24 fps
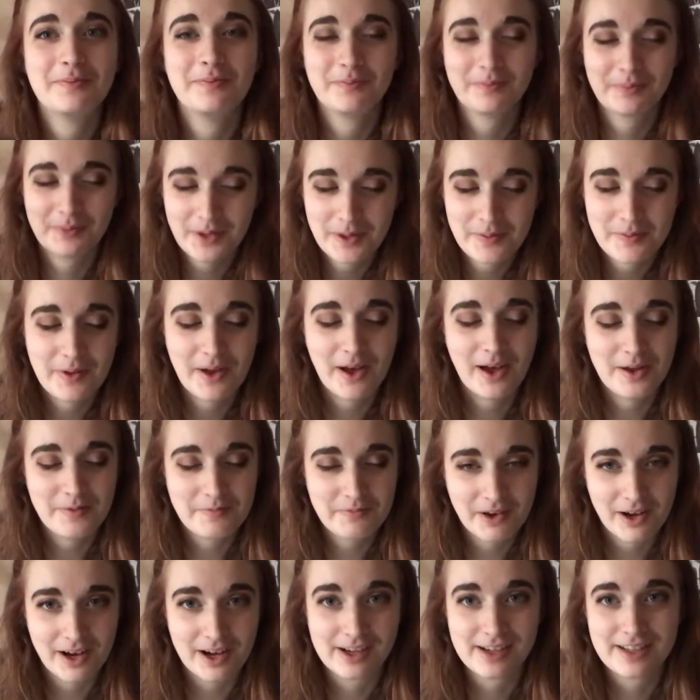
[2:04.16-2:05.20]
put behind
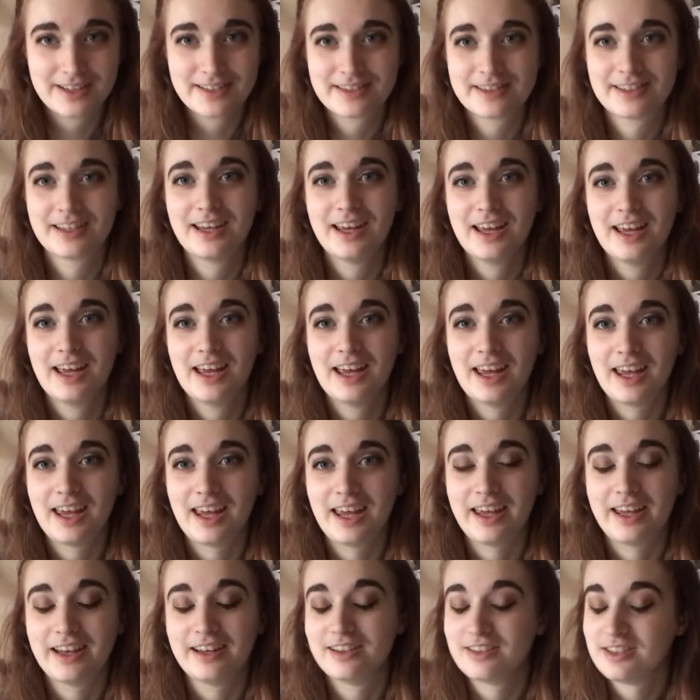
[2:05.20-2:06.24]
bars
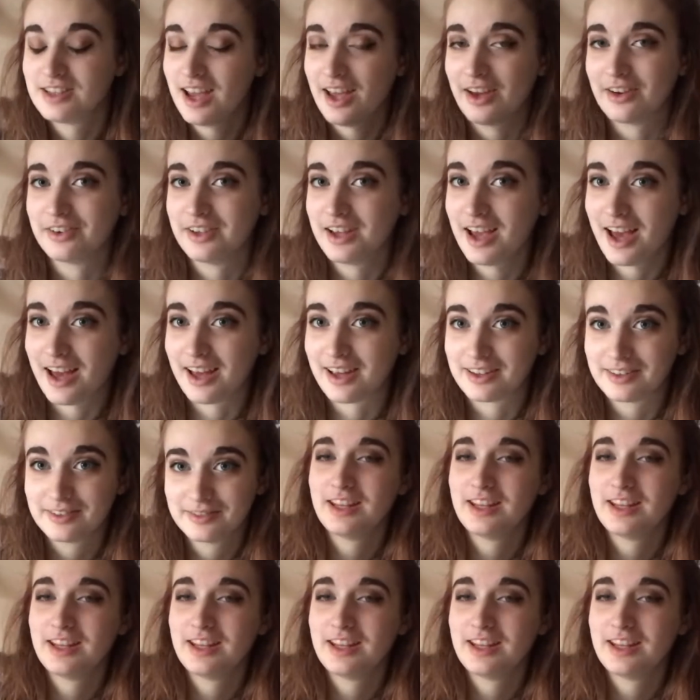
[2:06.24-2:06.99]
in jail, yeah.